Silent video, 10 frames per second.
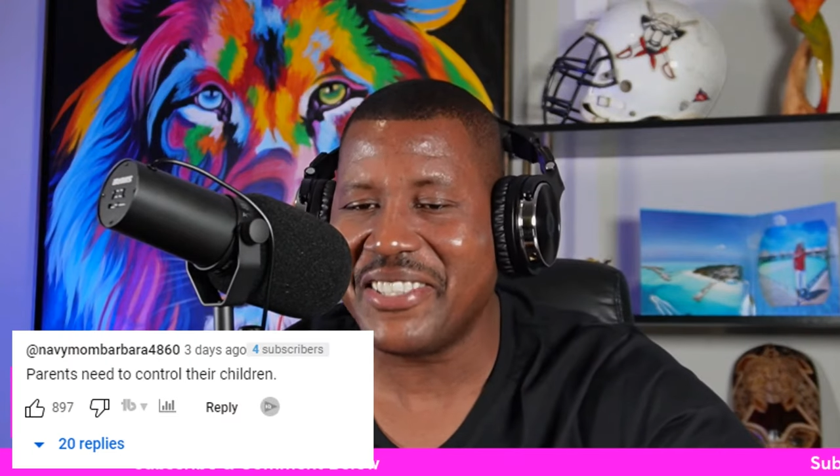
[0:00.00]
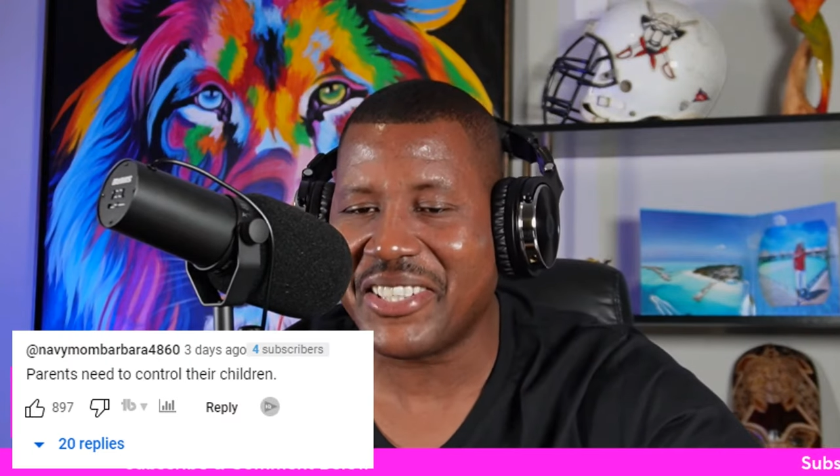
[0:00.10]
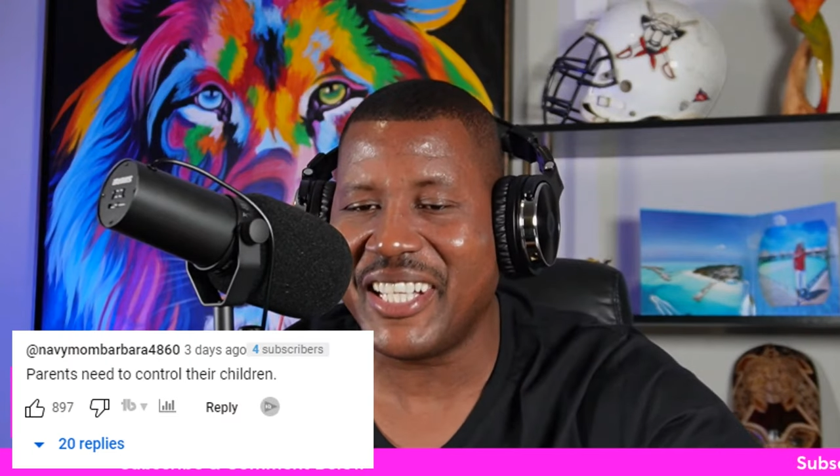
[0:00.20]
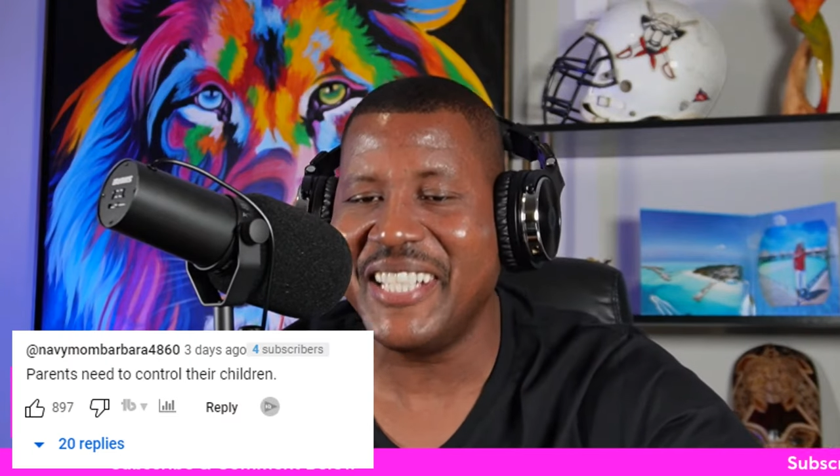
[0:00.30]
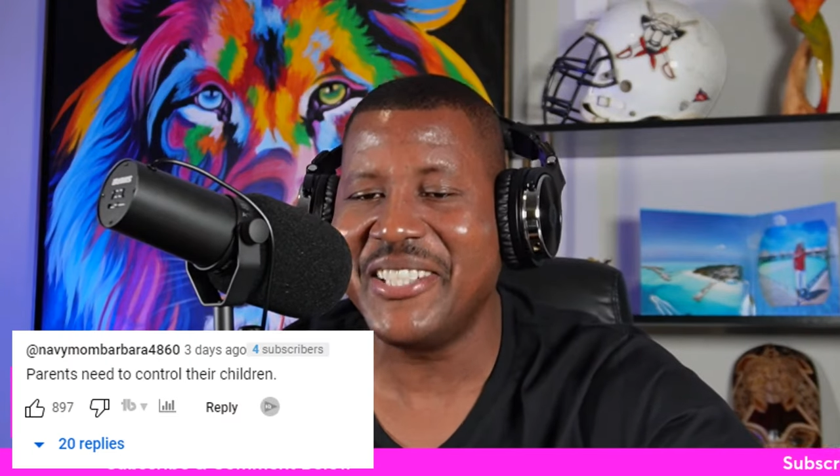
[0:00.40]

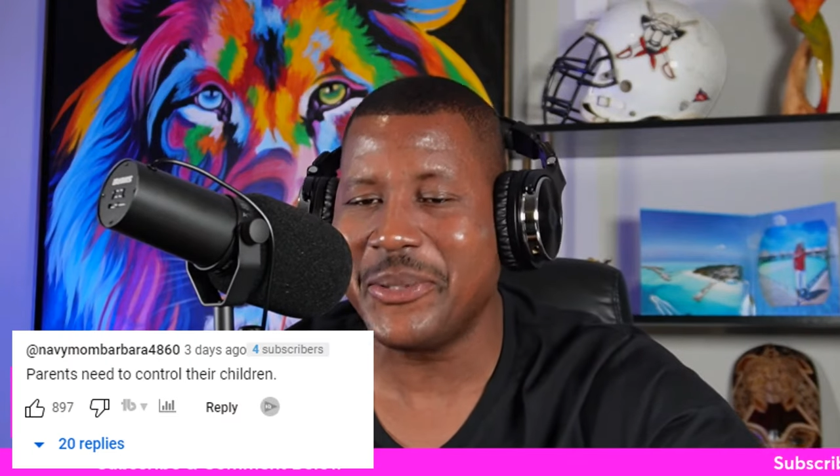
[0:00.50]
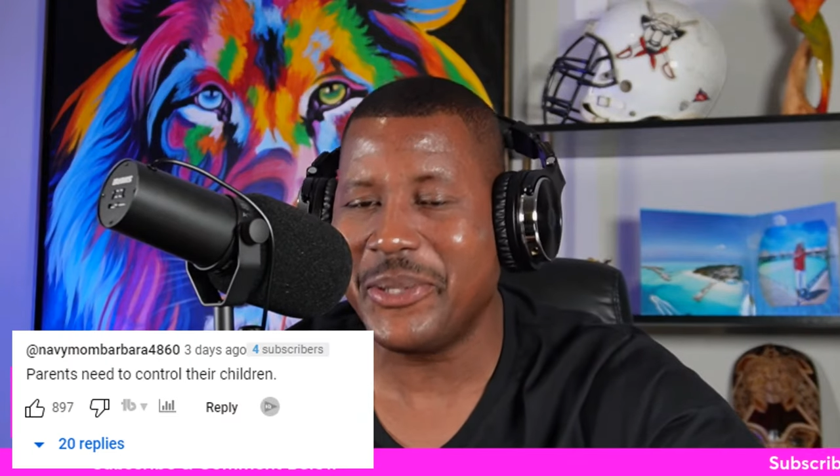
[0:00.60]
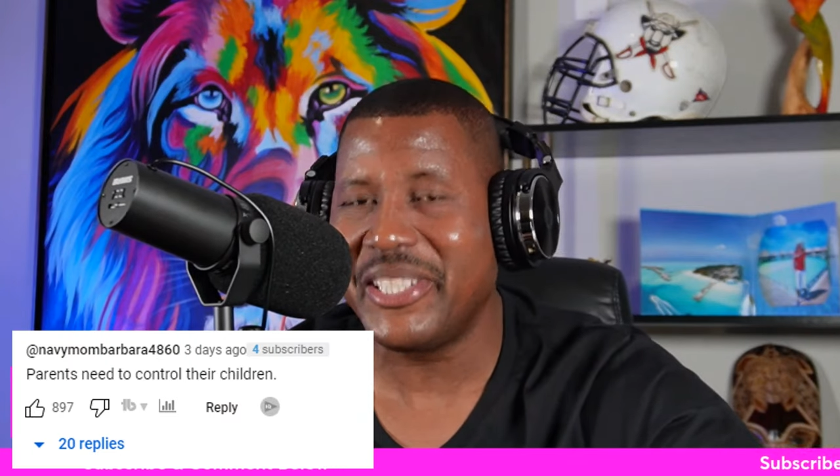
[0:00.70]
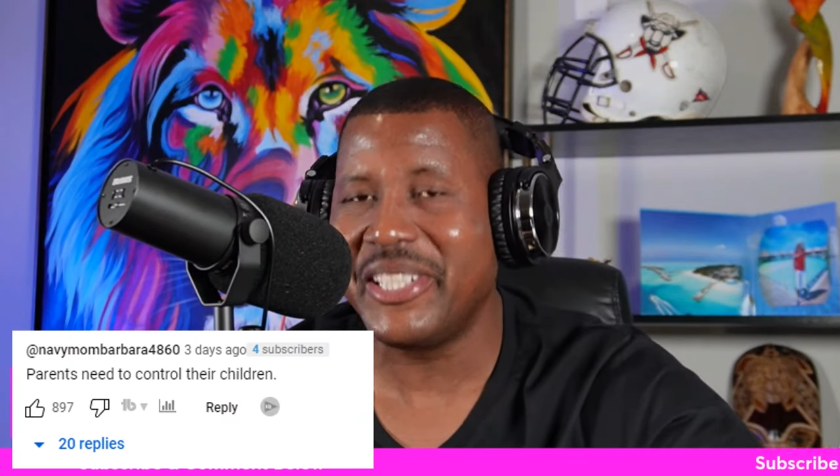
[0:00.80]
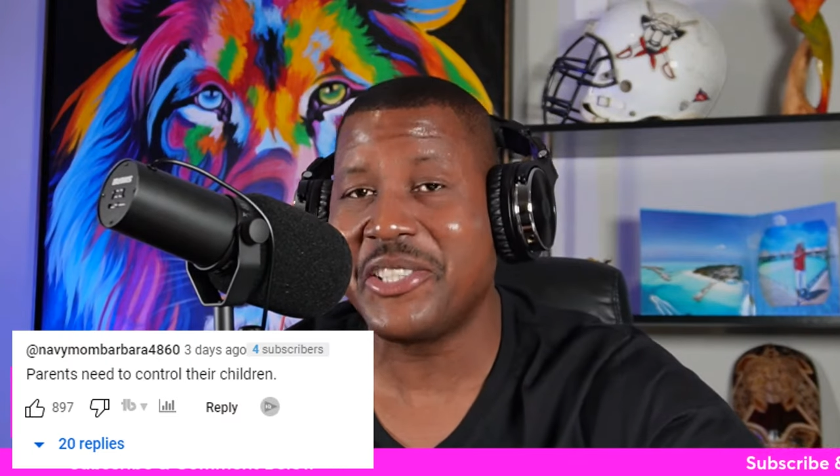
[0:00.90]

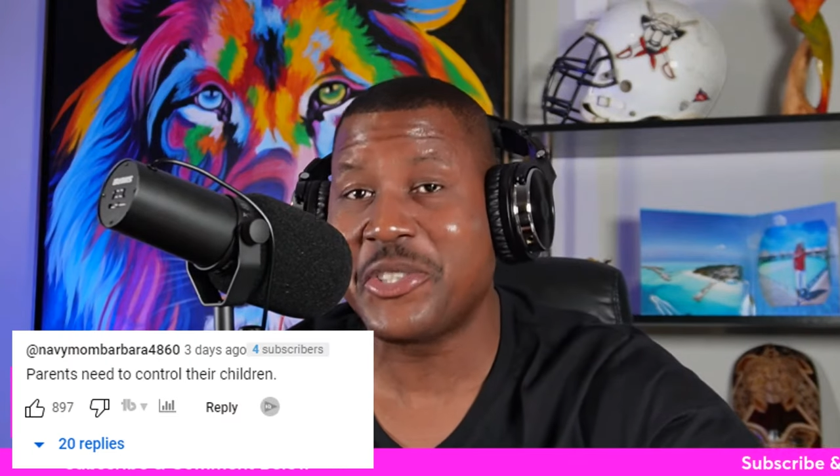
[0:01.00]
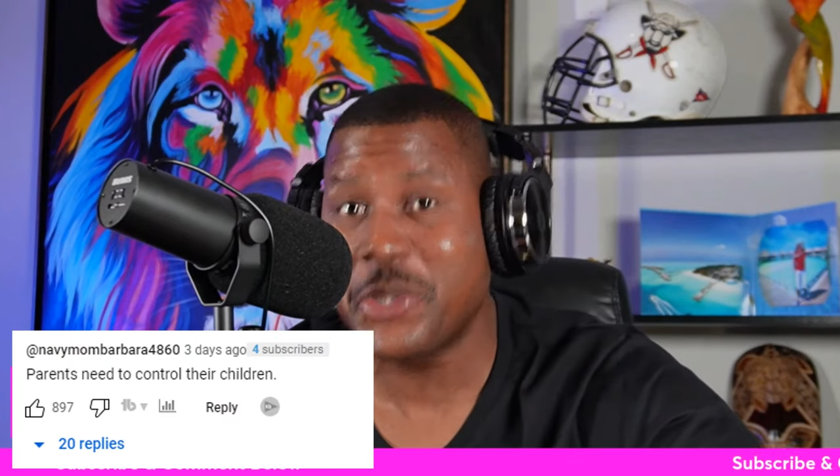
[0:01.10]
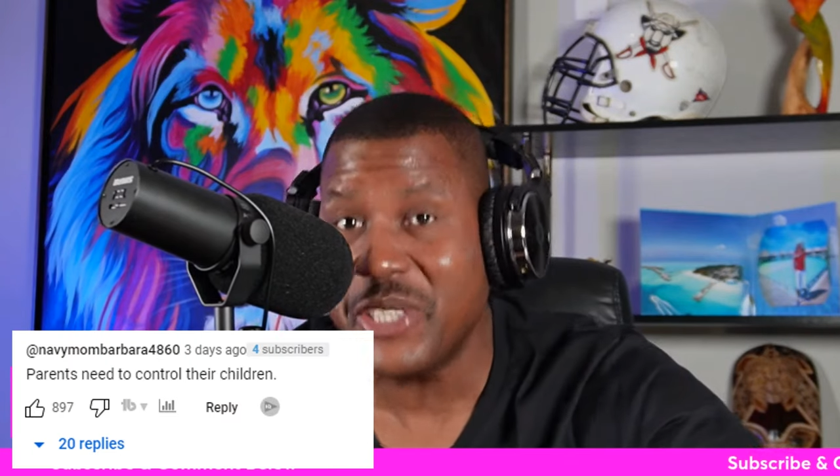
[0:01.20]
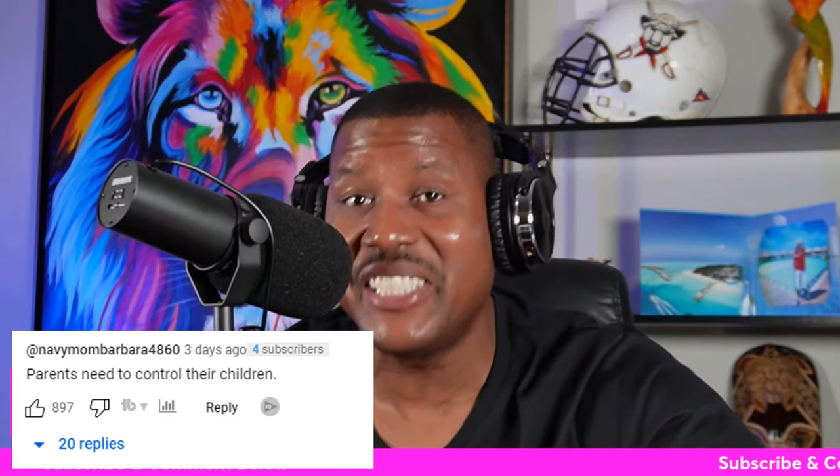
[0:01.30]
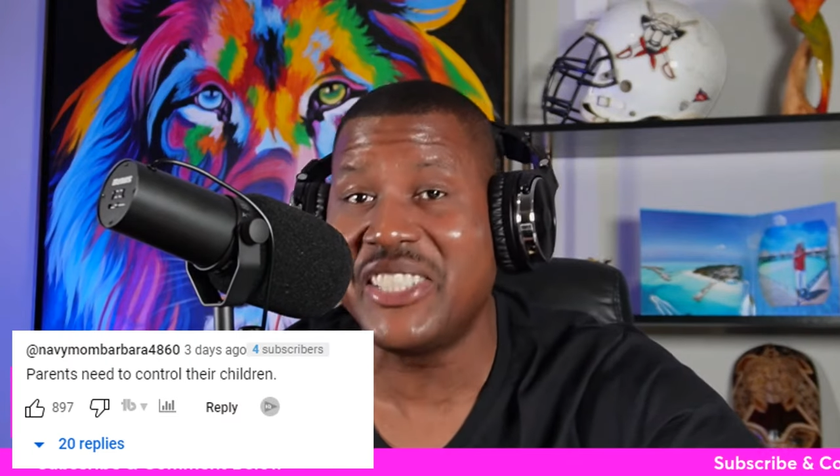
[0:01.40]
control their
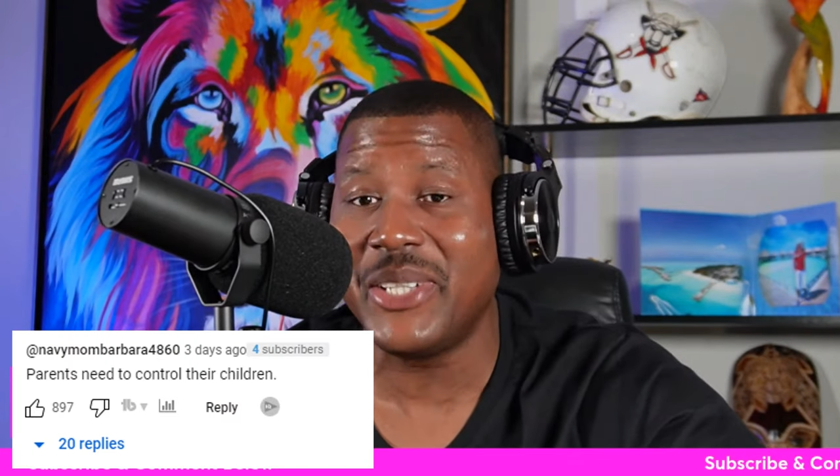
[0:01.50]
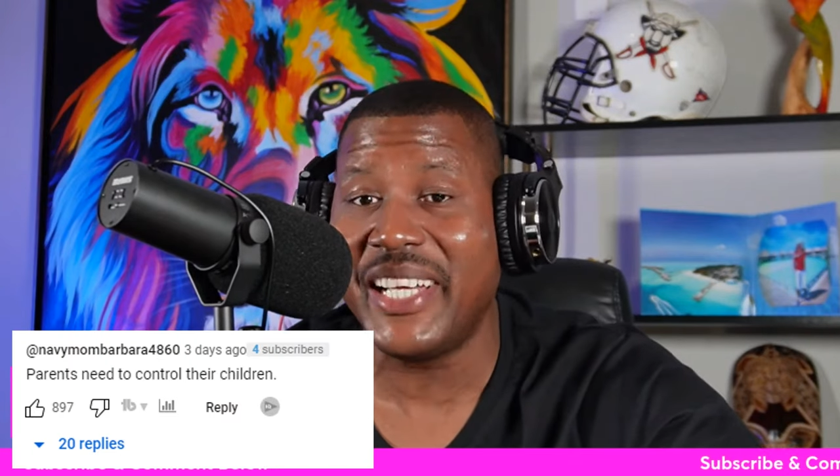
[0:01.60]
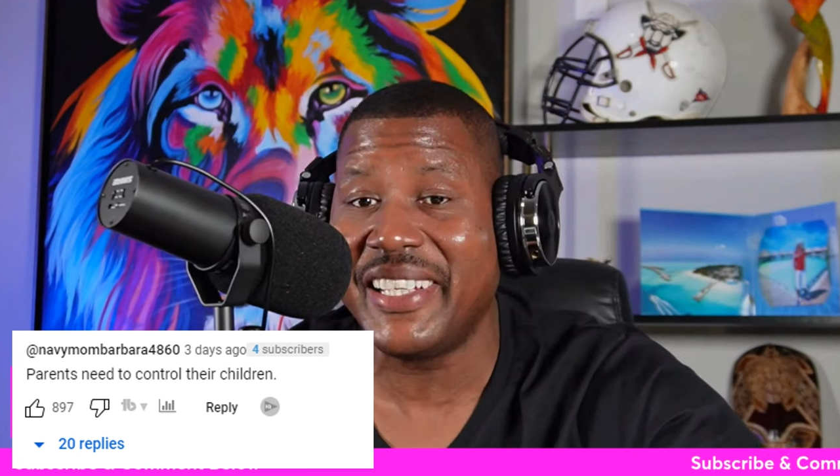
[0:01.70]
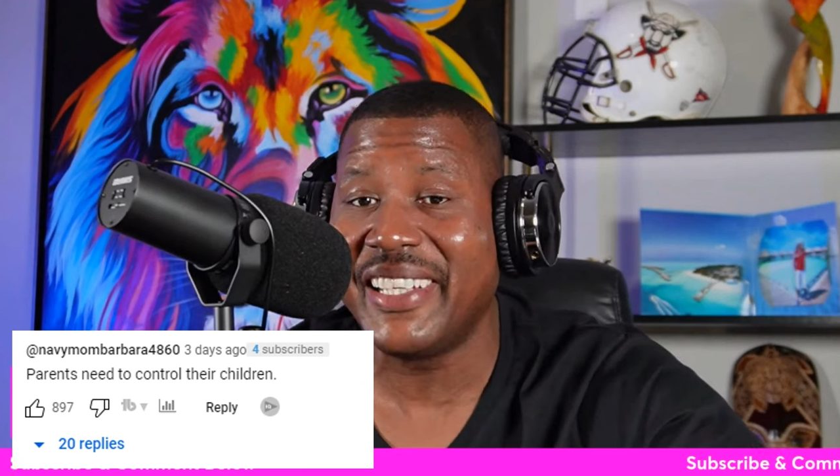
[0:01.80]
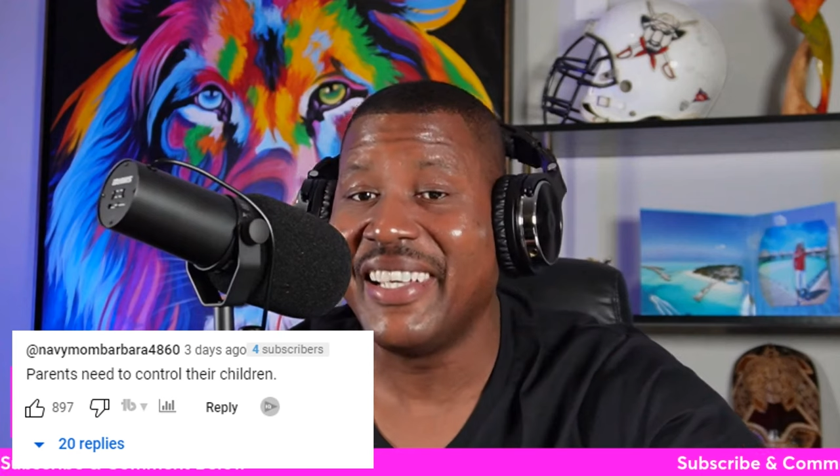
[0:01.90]
children.